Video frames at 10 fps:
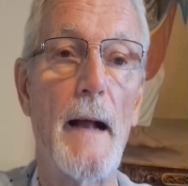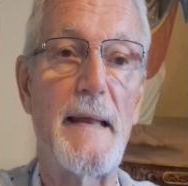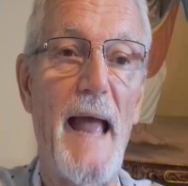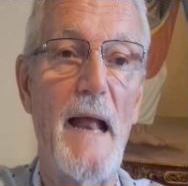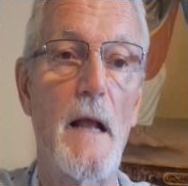
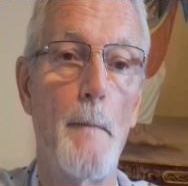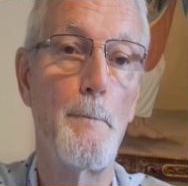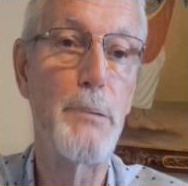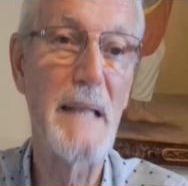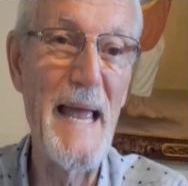can
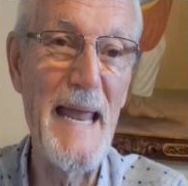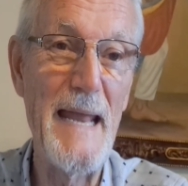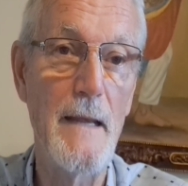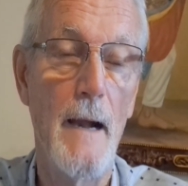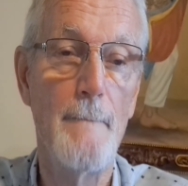
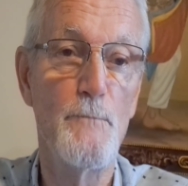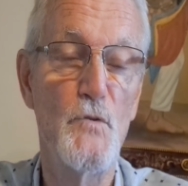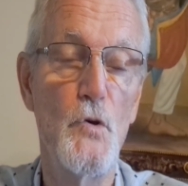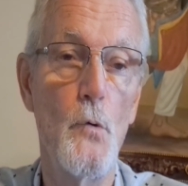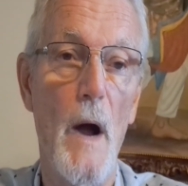complain
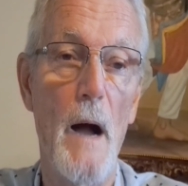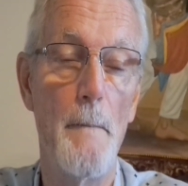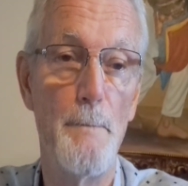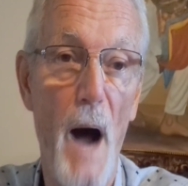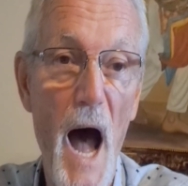to a
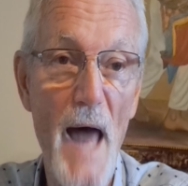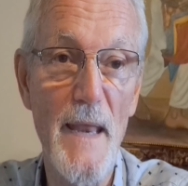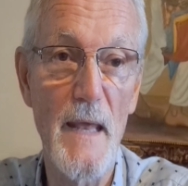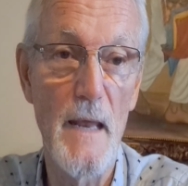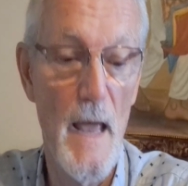
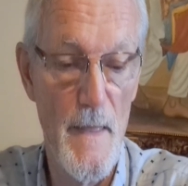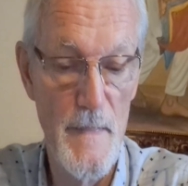body